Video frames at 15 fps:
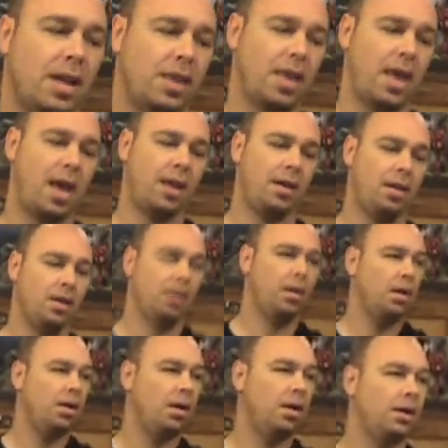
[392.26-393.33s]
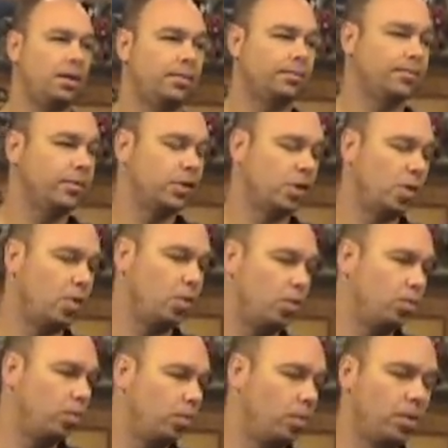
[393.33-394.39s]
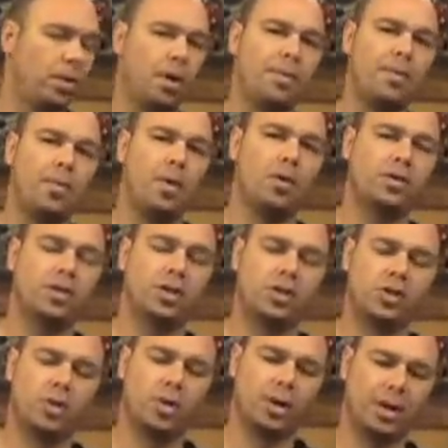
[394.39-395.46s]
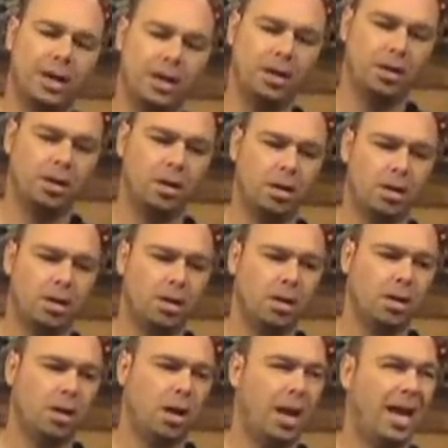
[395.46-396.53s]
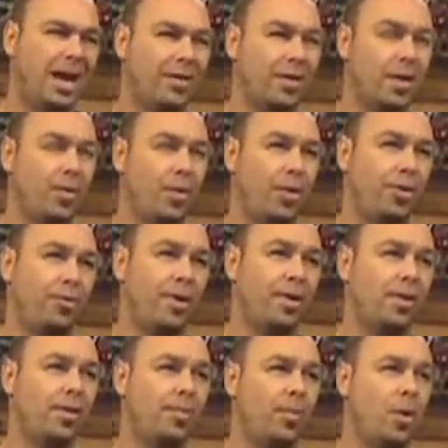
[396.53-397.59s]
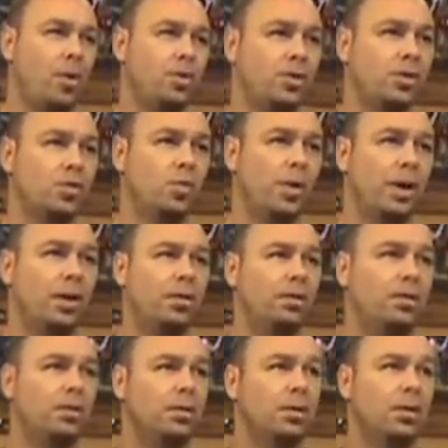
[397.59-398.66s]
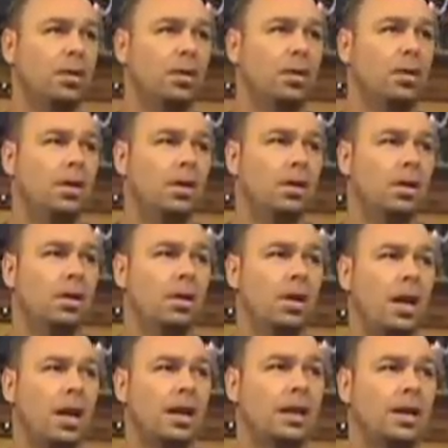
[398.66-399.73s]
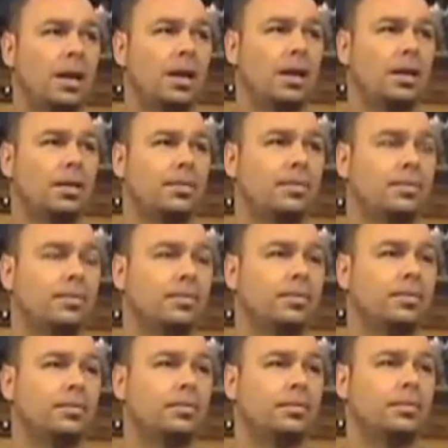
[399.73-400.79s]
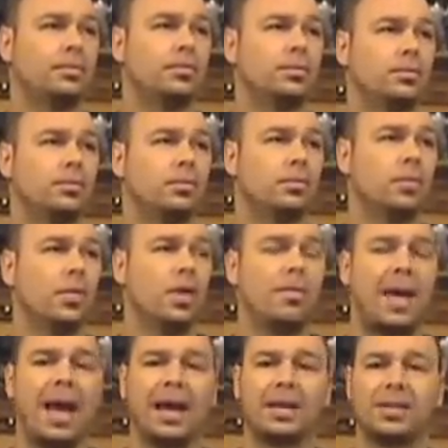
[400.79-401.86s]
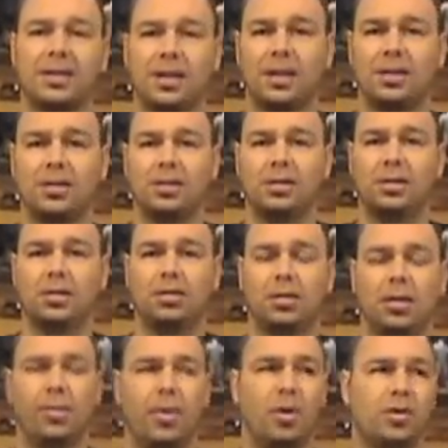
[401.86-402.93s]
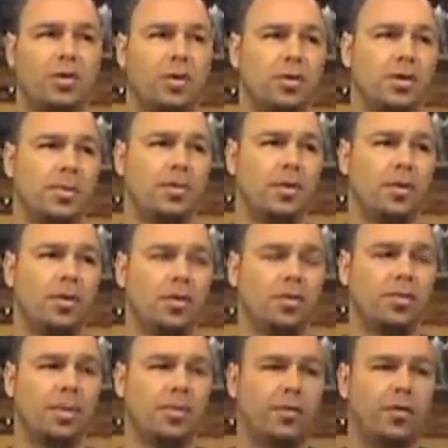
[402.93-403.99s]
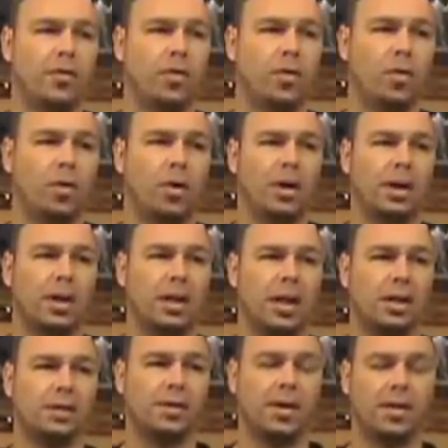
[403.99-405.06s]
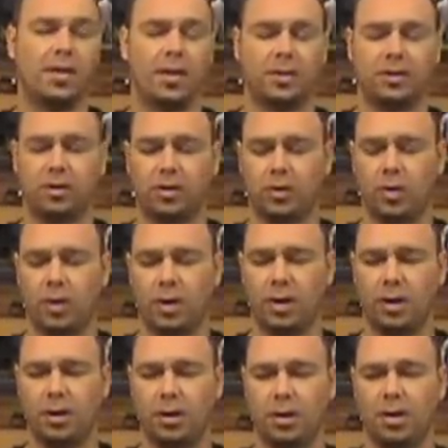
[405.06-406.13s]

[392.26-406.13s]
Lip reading: like that. So they'll be posted shortly. I have a couple threads to post as well, like the magazines. I'll post those up too. Those will be up for in the classified section shortly.